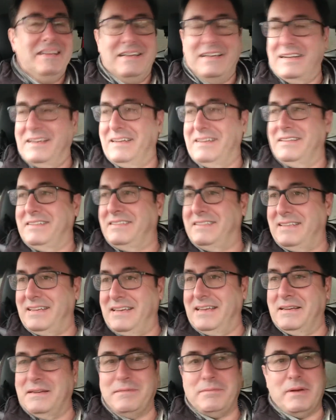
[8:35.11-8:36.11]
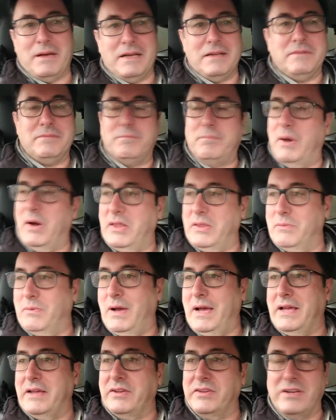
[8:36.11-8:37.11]
and by the
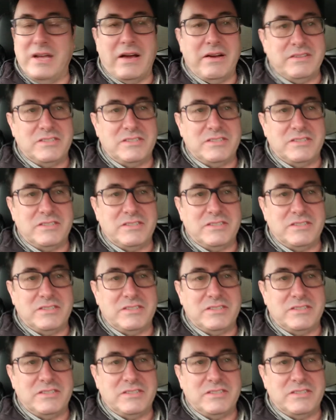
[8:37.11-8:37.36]
way, you know,